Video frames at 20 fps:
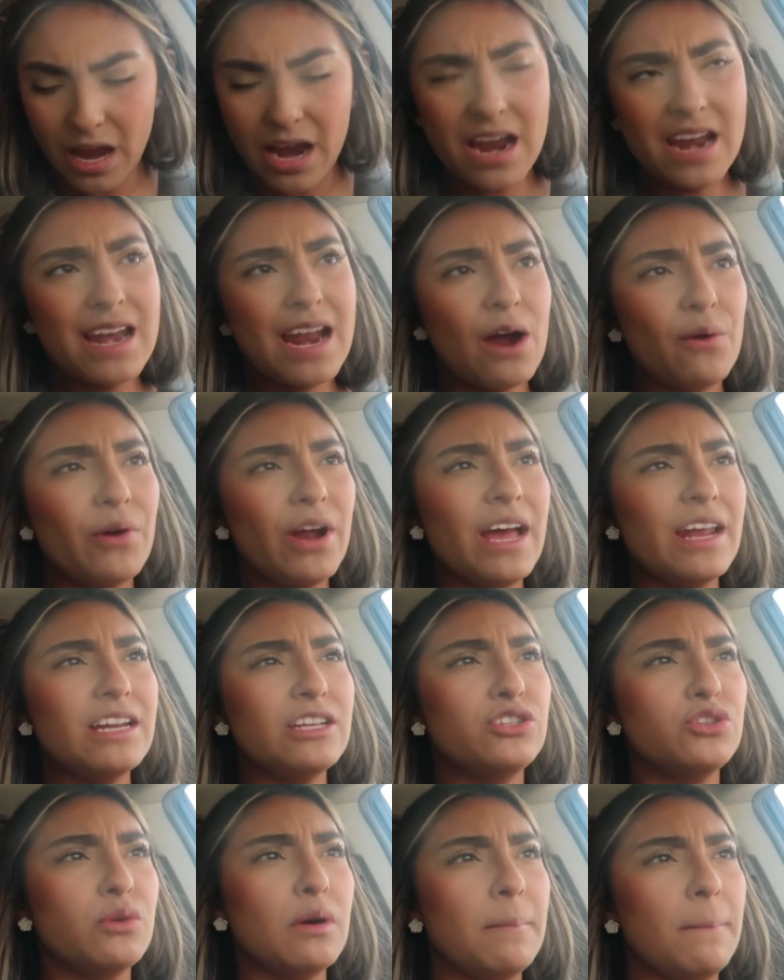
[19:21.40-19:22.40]
and now we're
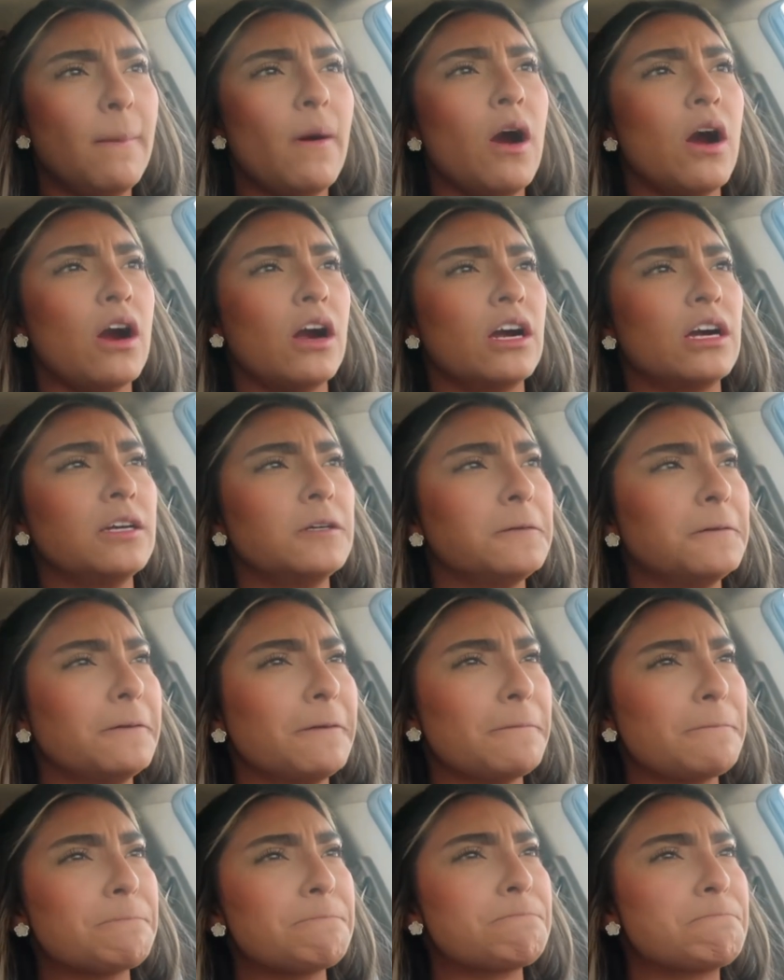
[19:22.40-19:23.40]
headed to a park.
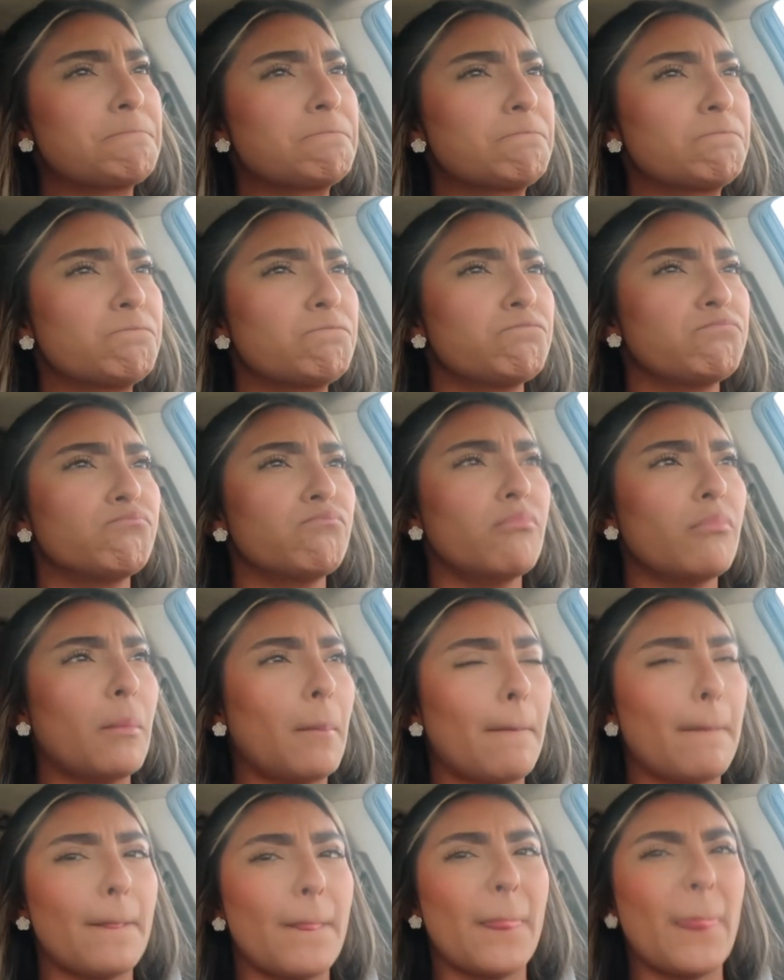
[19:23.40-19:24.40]

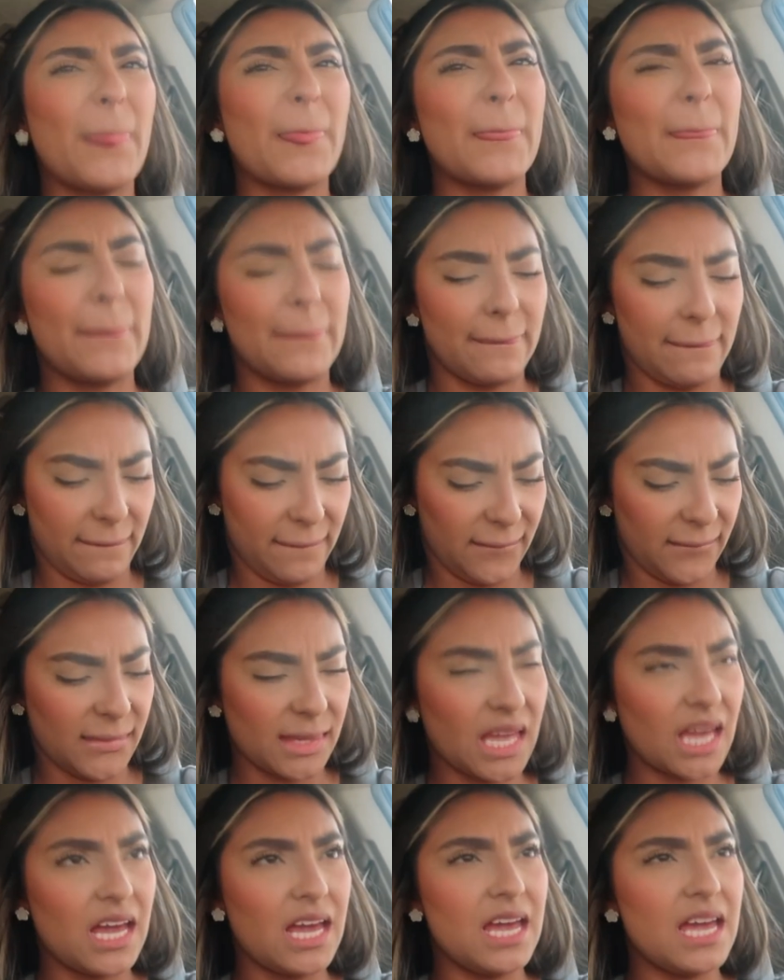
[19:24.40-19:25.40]
Obama Park.